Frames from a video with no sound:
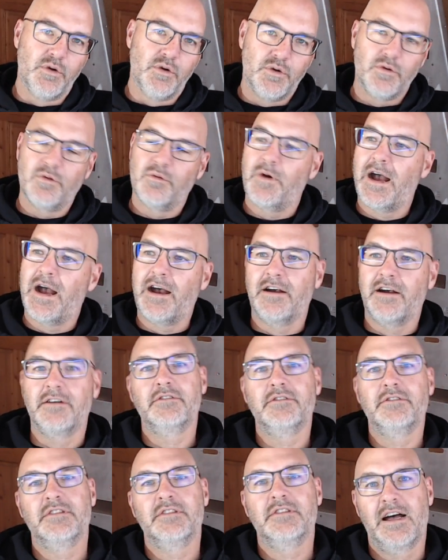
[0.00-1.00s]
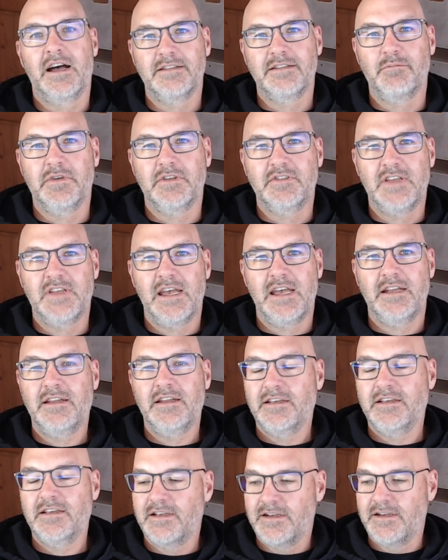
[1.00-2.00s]
Wow, a lot
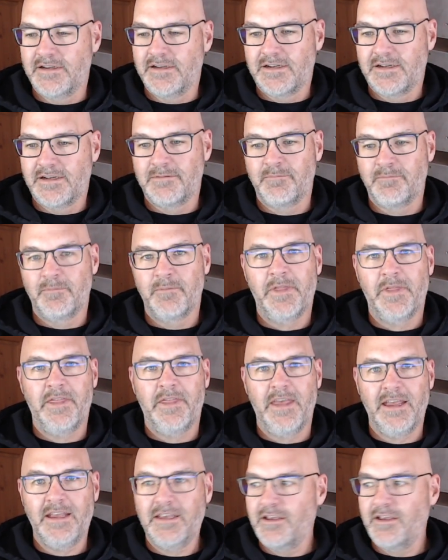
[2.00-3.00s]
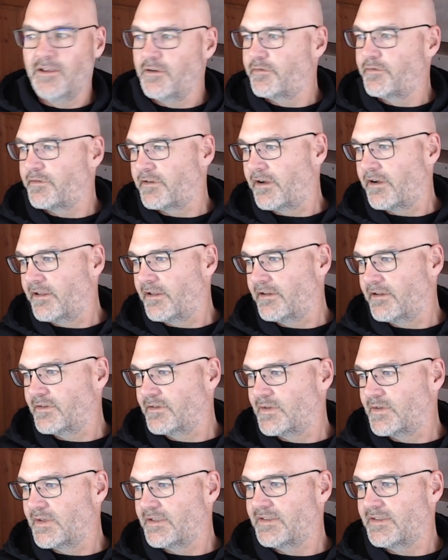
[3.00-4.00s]
said. Thank you for all
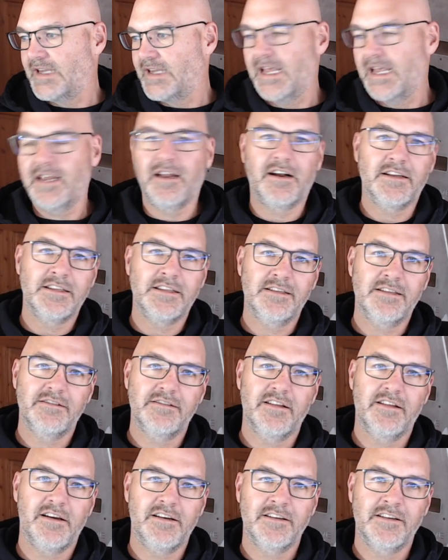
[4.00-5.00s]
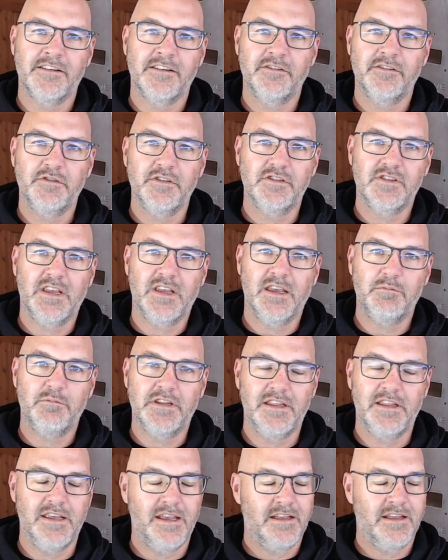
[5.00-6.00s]
those that stayed on this long, or if you skipped to
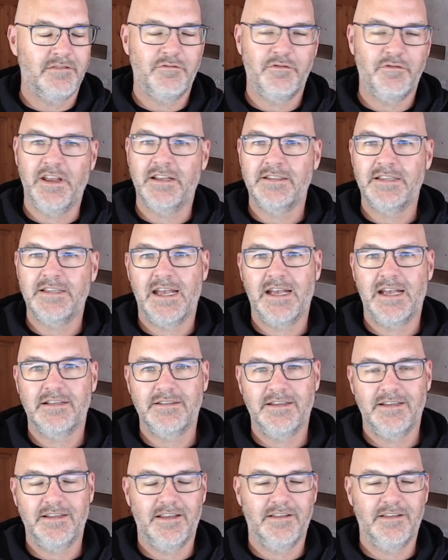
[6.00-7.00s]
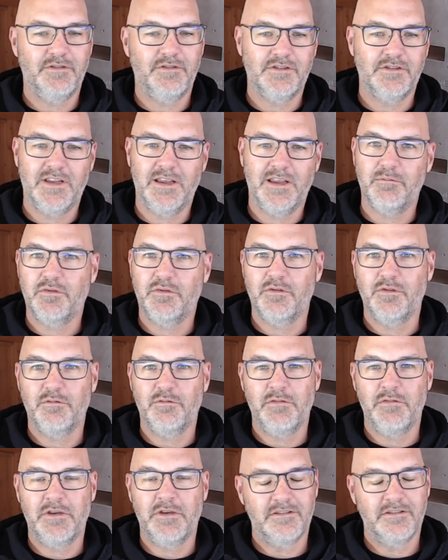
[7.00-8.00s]
the end, fantastic. If you skipped through the
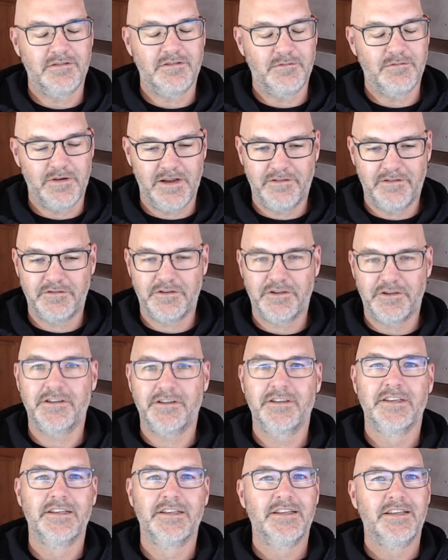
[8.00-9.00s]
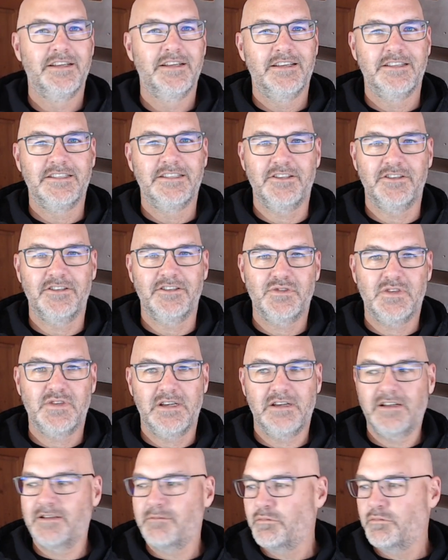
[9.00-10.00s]
middle, whatever, just
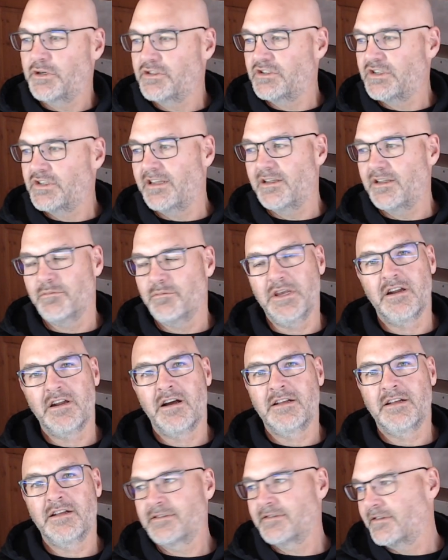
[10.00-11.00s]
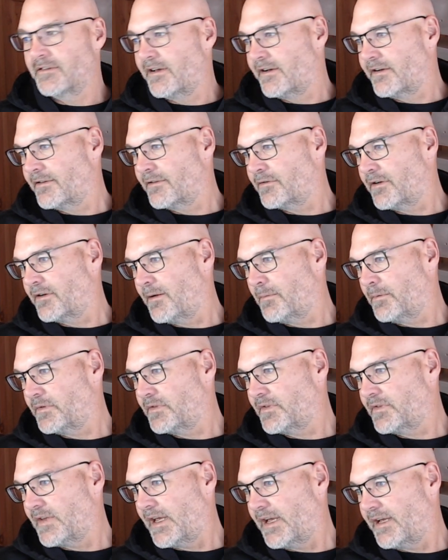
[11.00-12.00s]
appreciate you being on this long. We're
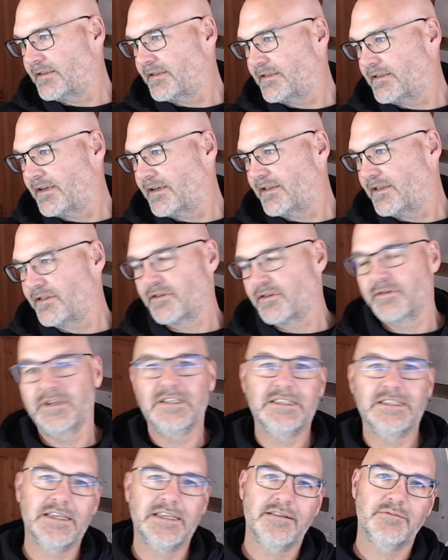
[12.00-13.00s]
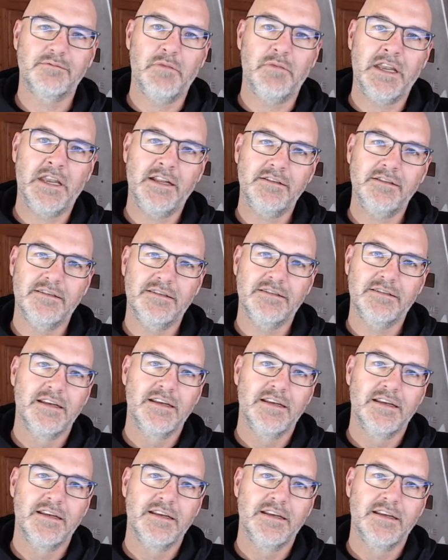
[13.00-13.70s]
almost at 36 minutes.